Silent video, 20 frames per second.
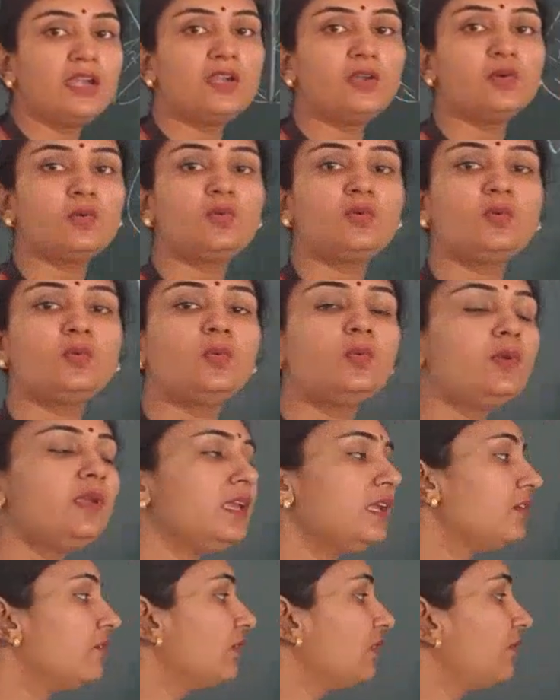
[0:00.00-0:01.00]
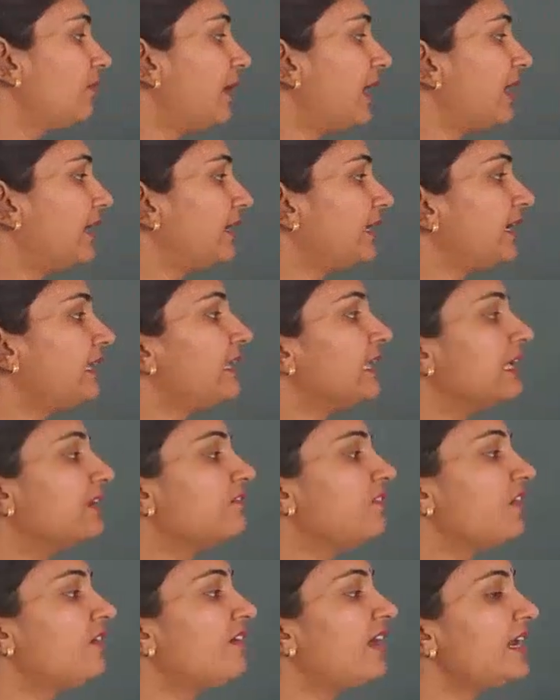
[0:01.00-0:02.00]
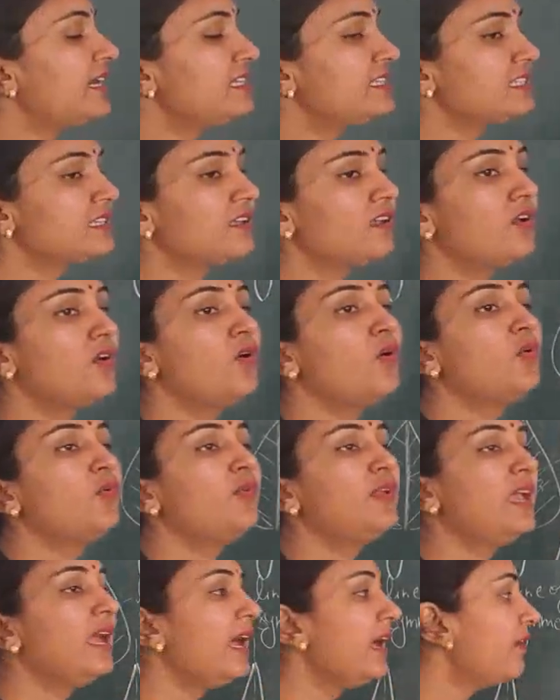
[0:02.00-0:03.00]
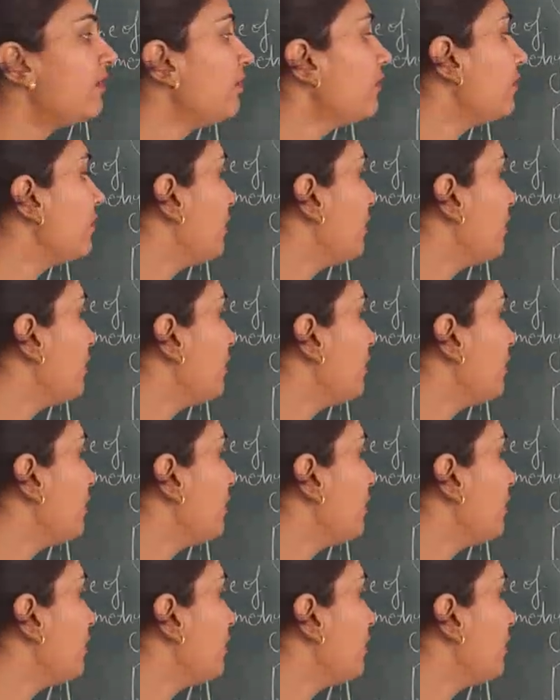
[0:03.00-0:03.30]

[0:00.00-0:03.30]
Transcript: into two equal parts. In alphabet, we have